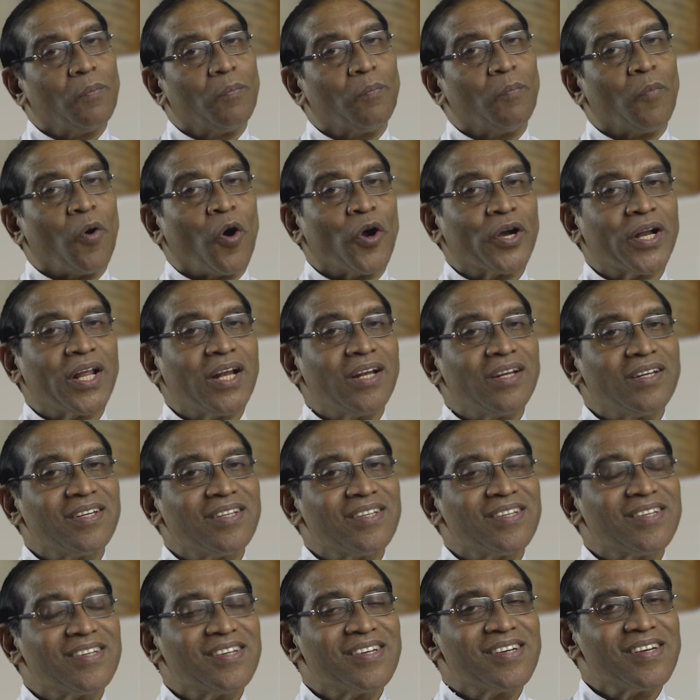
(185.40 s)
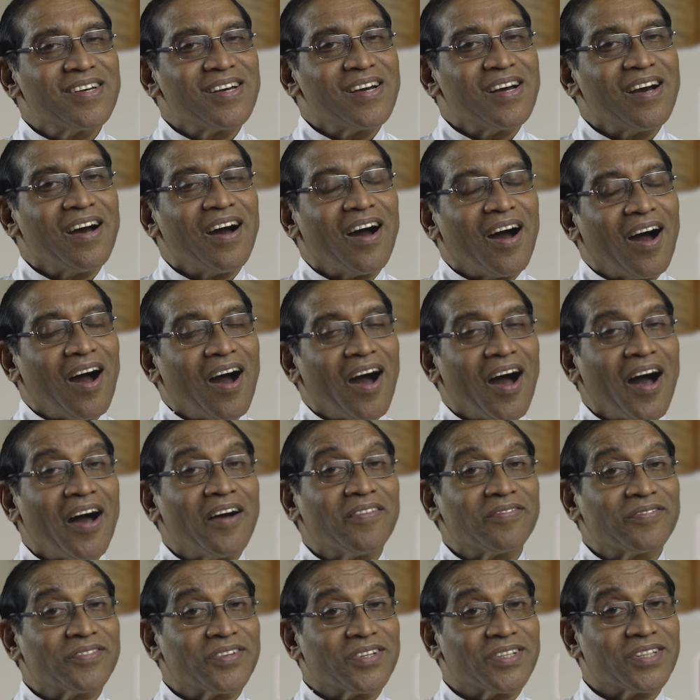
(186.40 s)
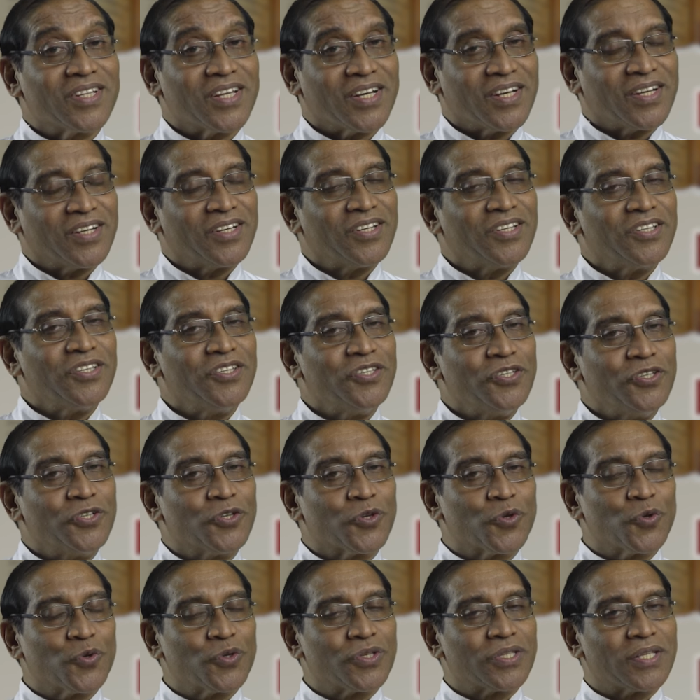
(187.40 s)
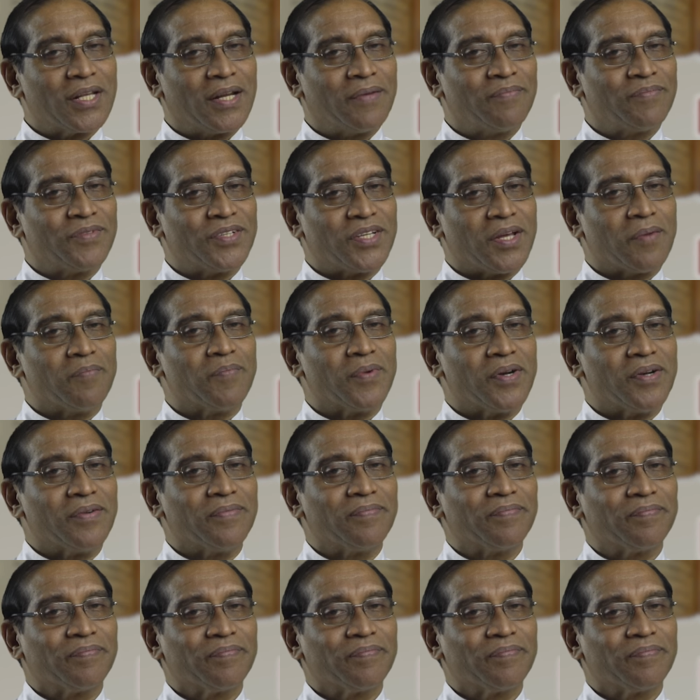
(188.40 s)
modeled after the Jerusalem temple.